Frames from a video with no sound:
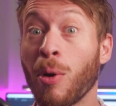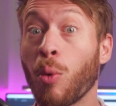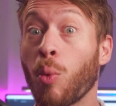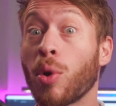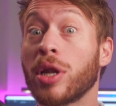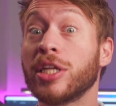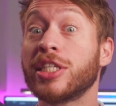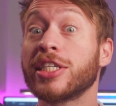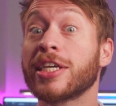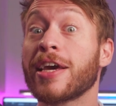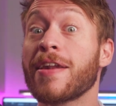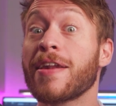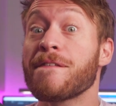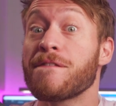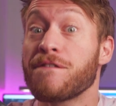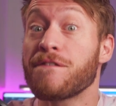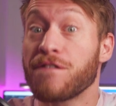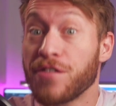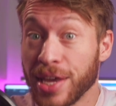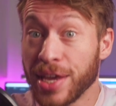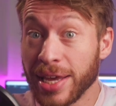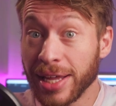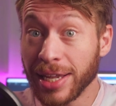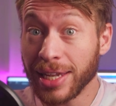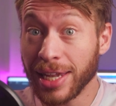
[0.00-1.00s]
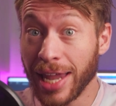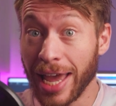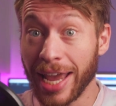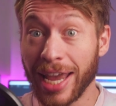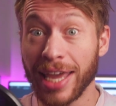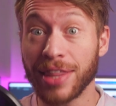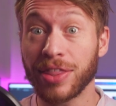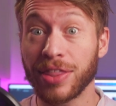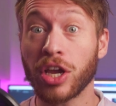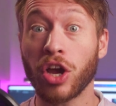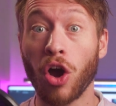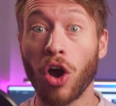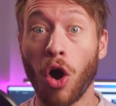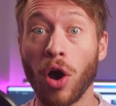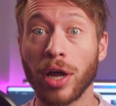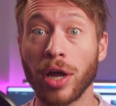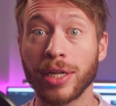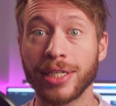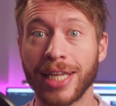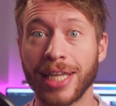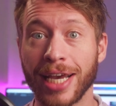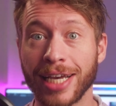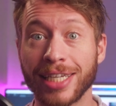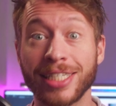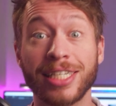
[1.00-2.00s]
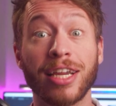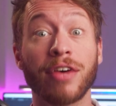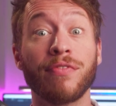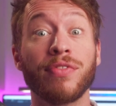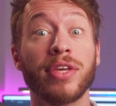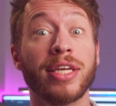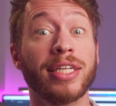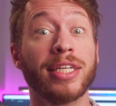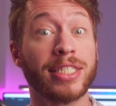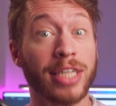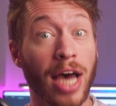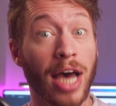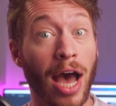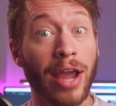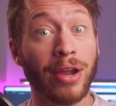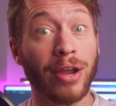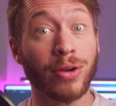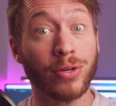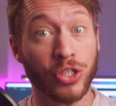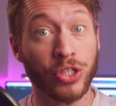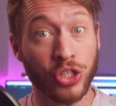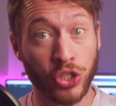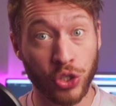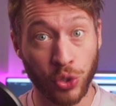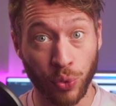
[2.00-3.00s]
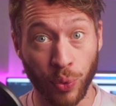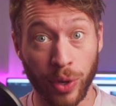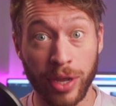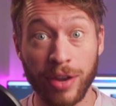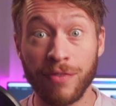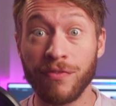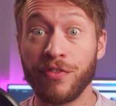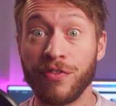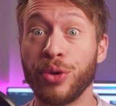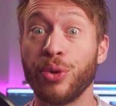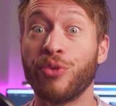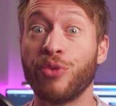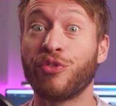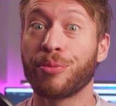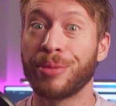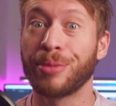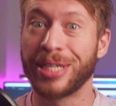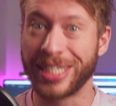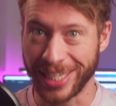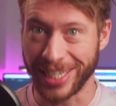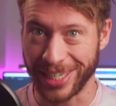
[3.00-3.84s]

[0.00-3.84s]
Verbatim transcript: but what it's gonna feel like in the context of the entire screen viewed from a